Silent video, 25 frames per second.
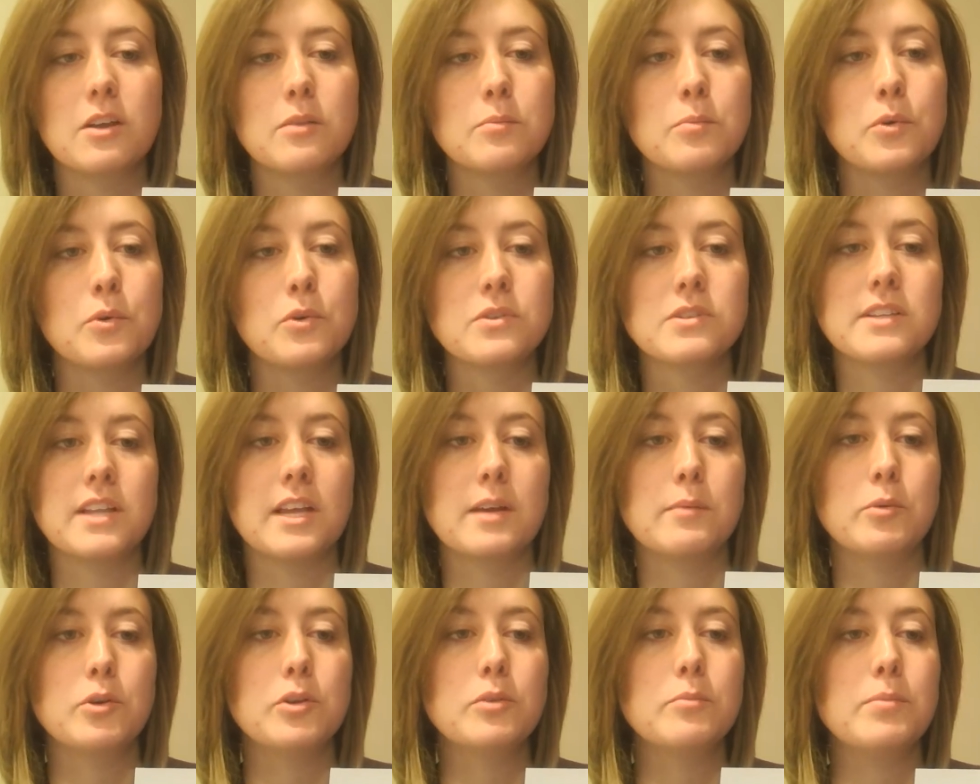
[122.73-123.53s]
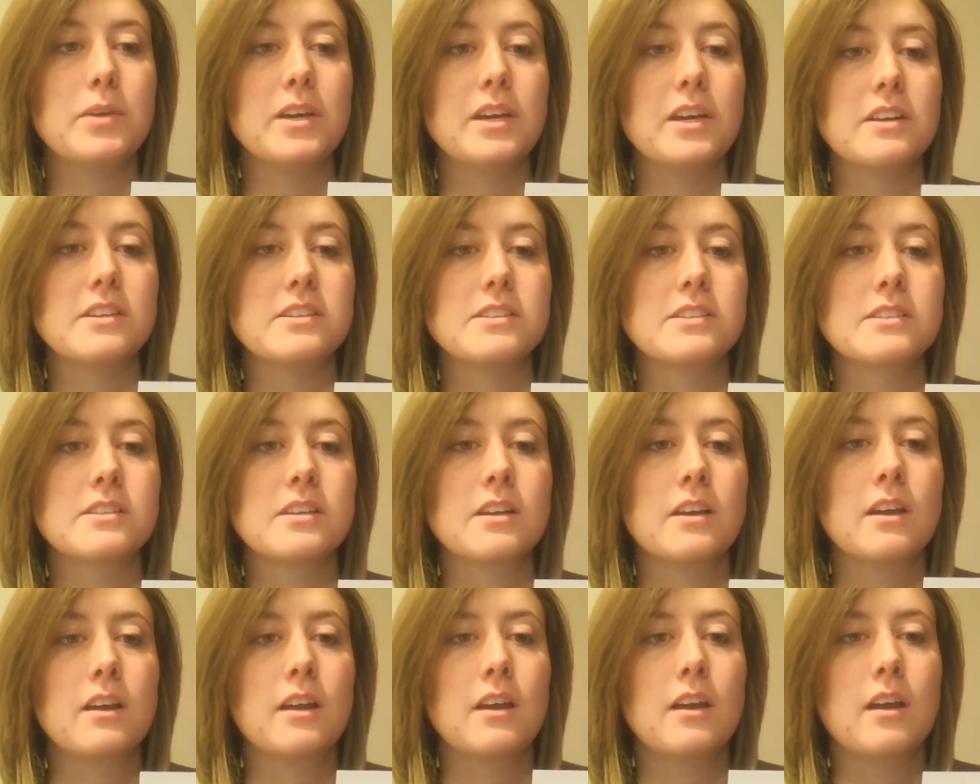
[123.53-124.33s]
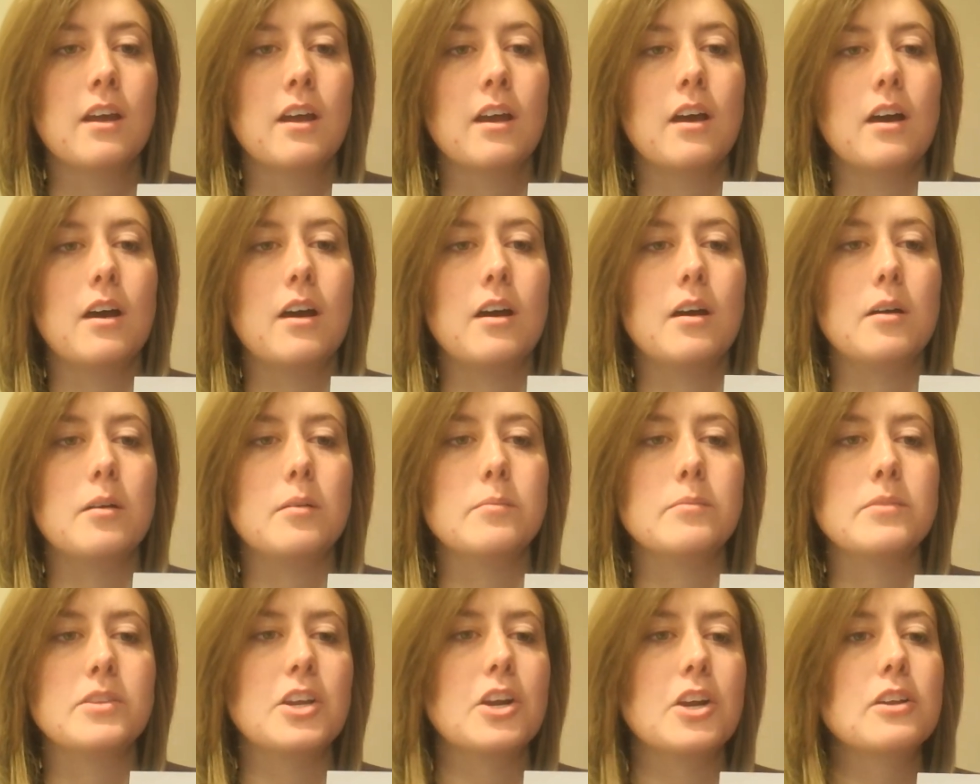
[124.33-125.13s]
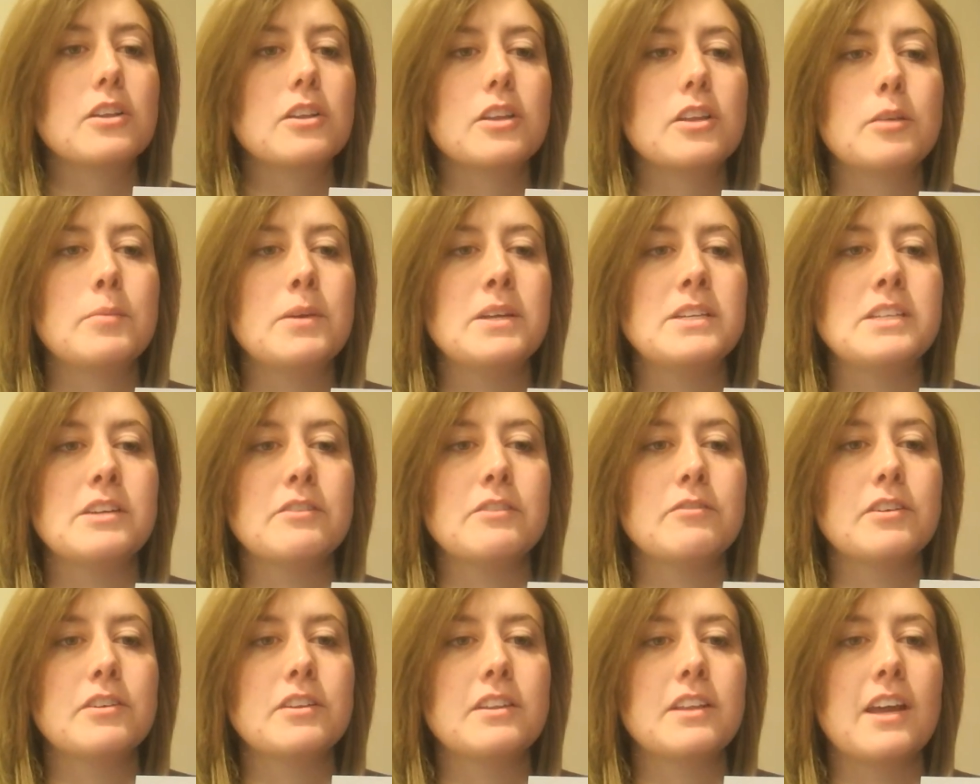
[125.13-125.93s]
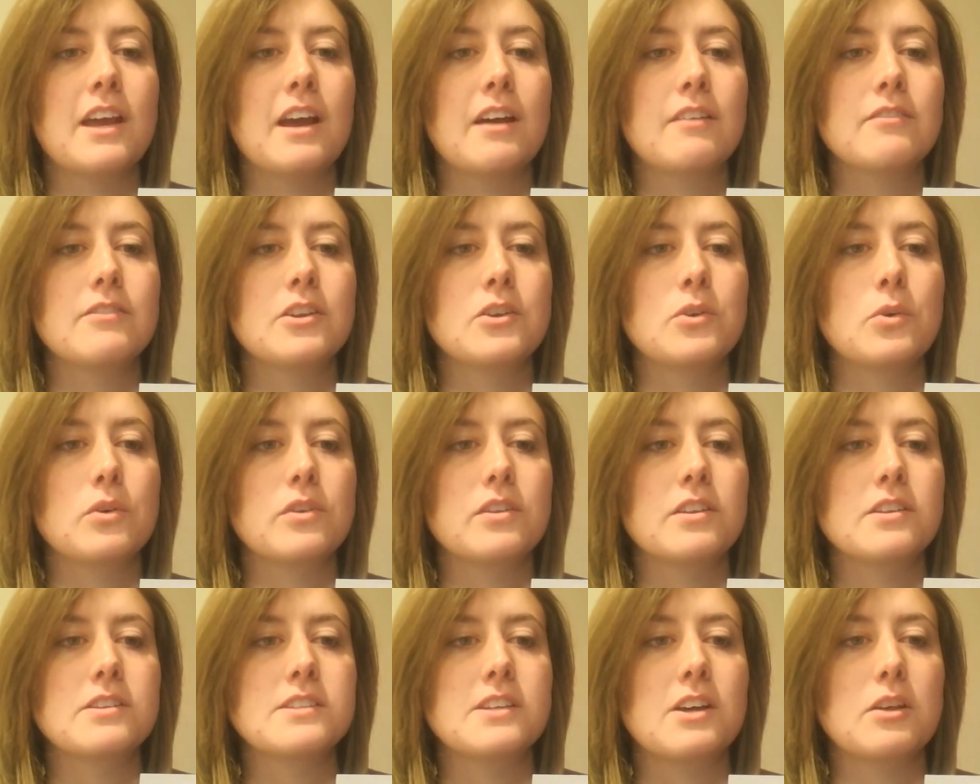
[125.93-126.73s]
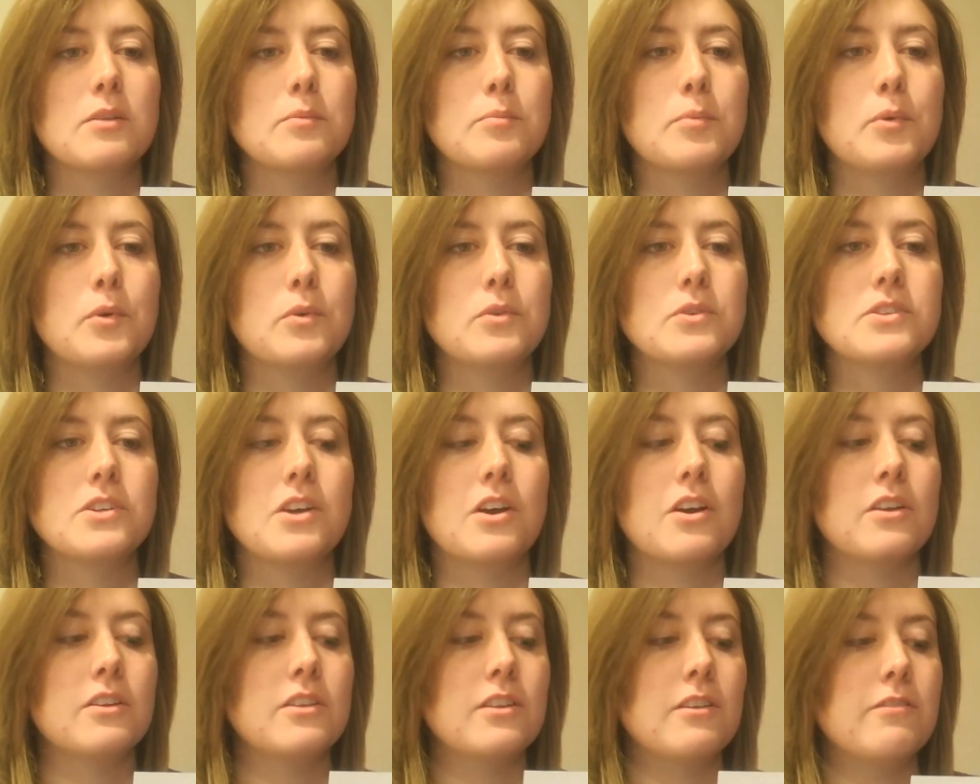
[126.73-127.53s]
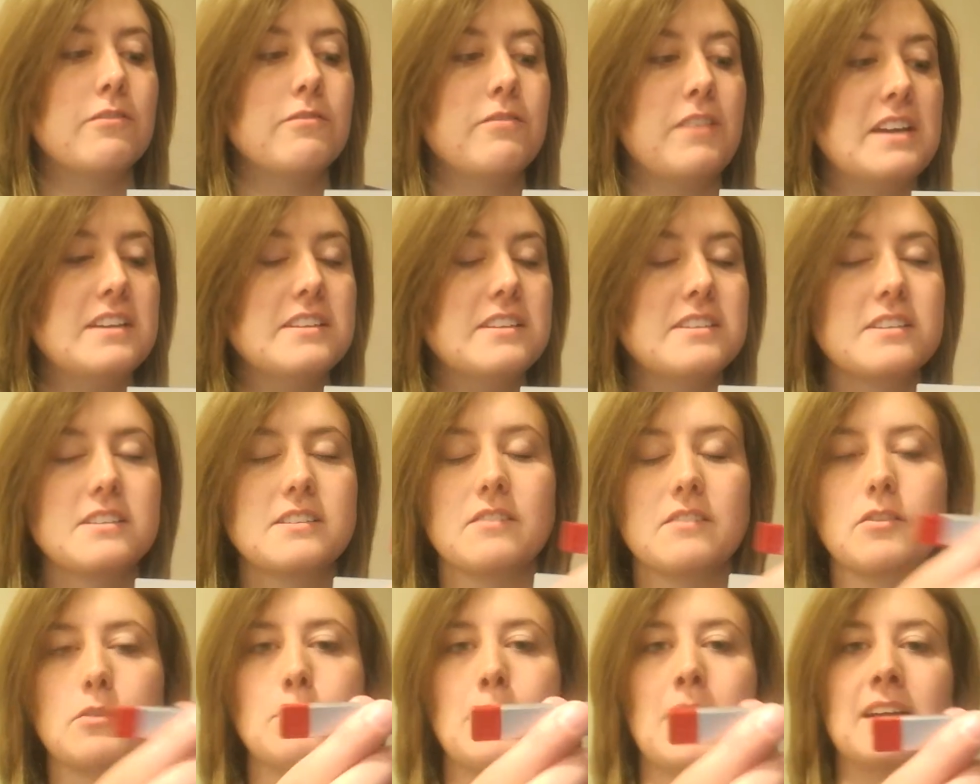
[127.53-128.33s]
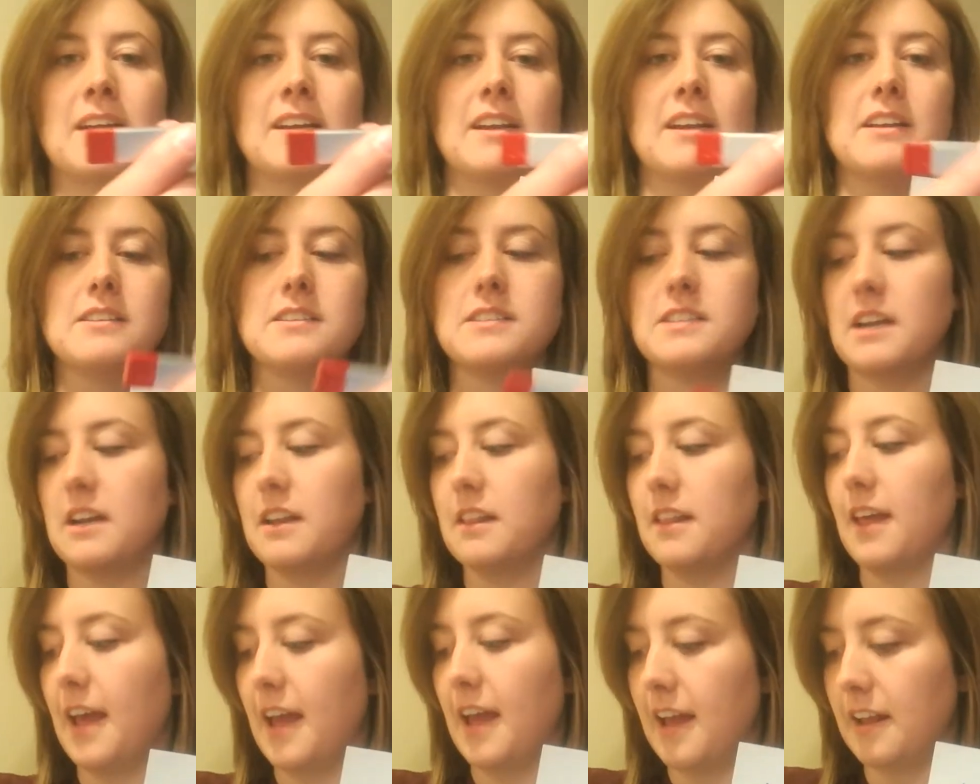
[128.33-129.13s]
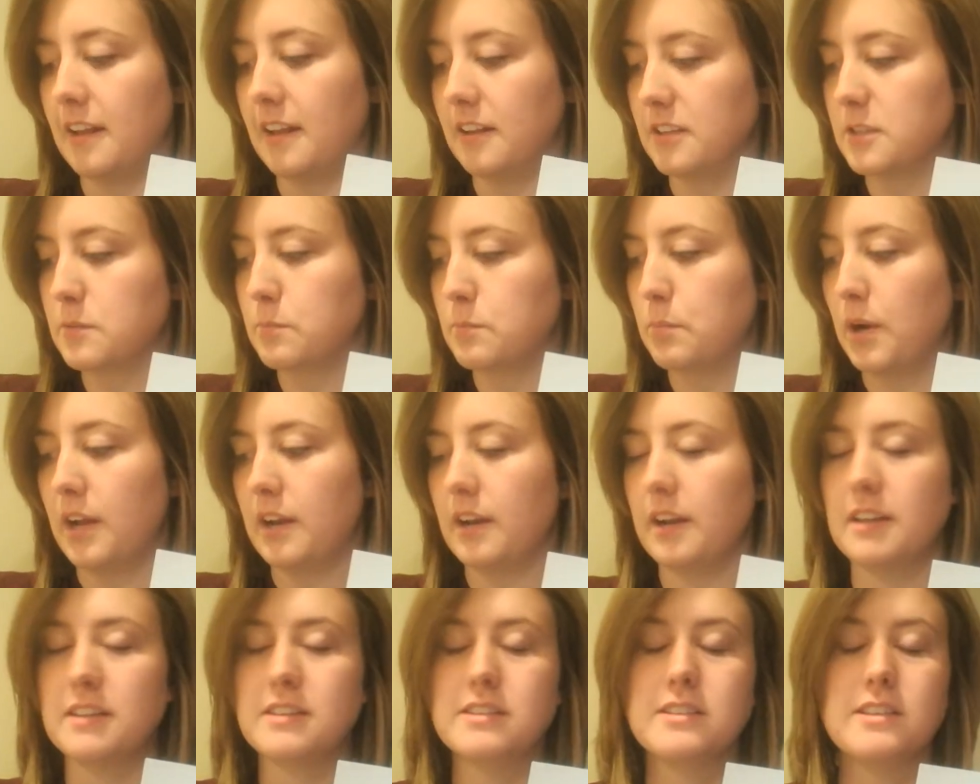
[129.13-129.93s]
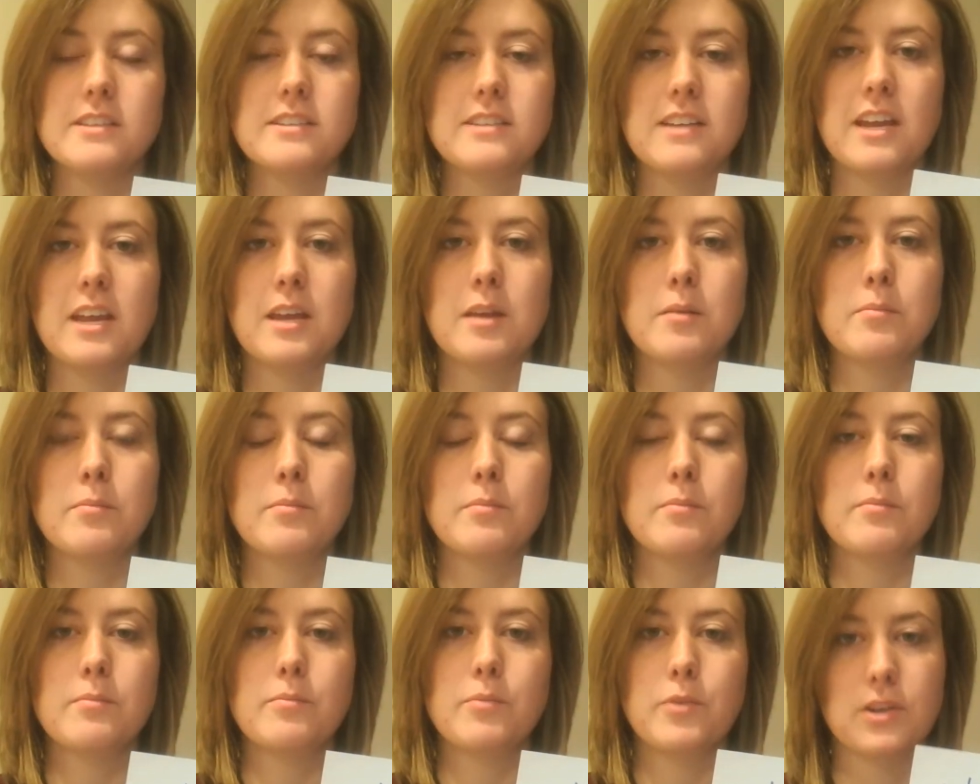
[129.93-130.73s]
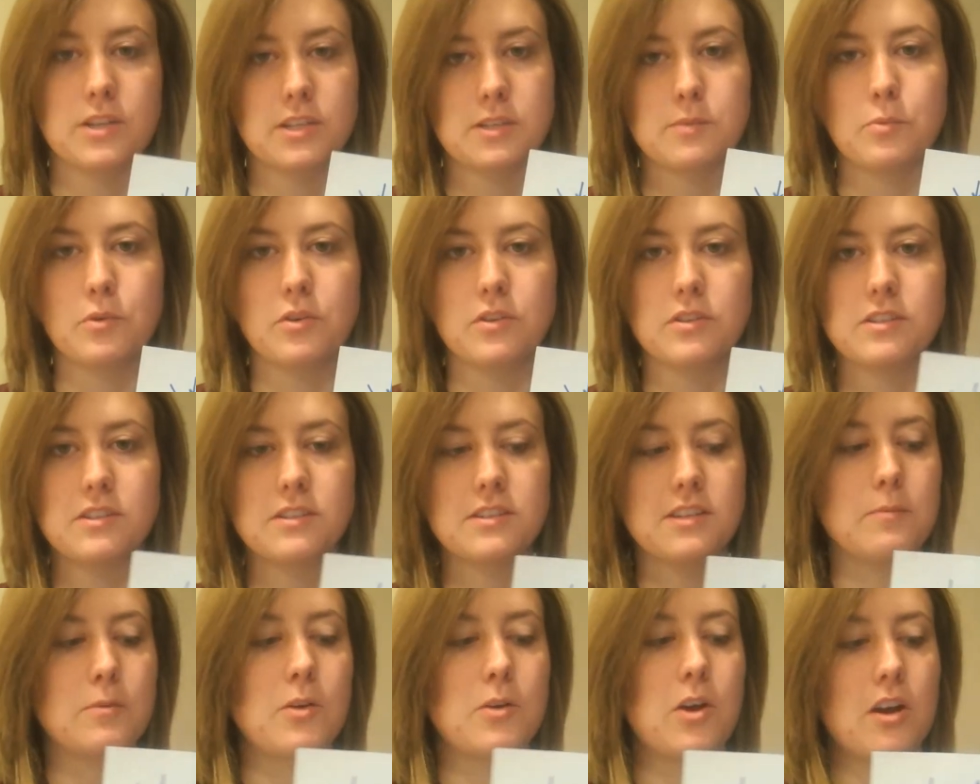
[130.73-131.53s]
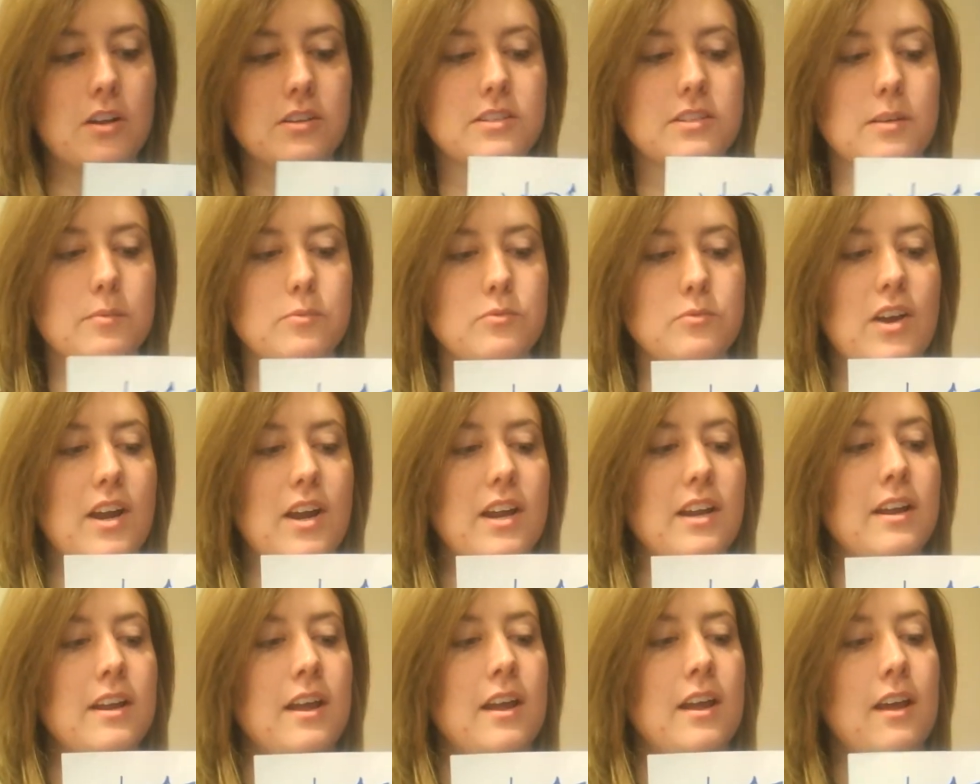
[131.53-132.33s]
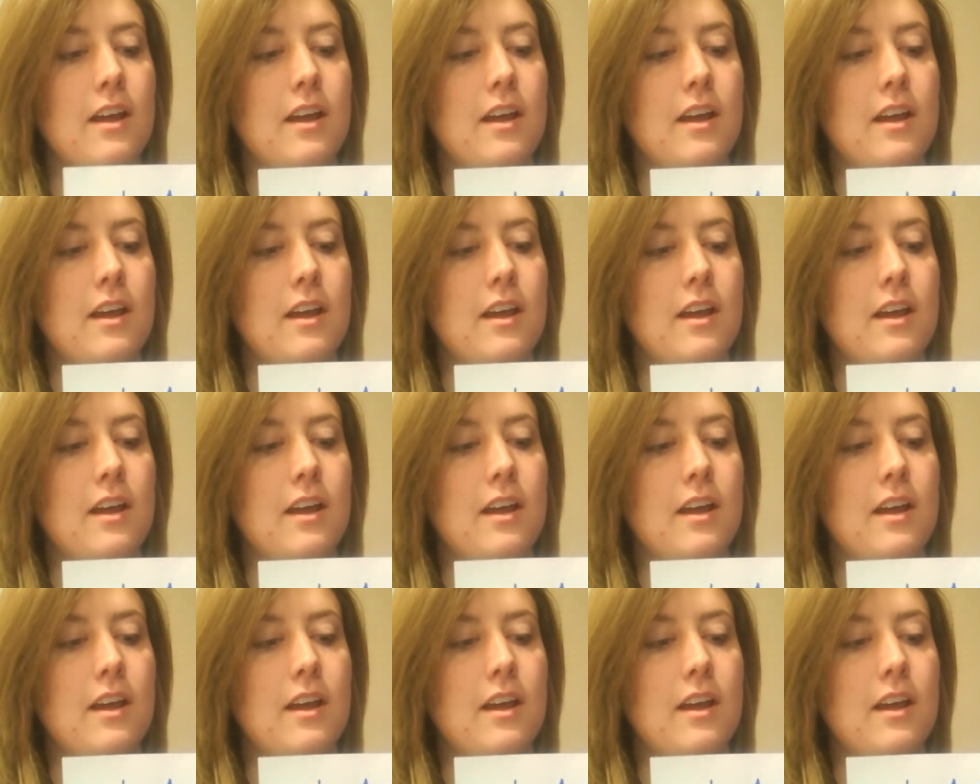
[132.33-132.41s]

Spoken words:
poles labeled because they're a little bit different. They have the north and south poles on the faces of the magnet instead of the ends, but it's the same principle, it's the same concept, right?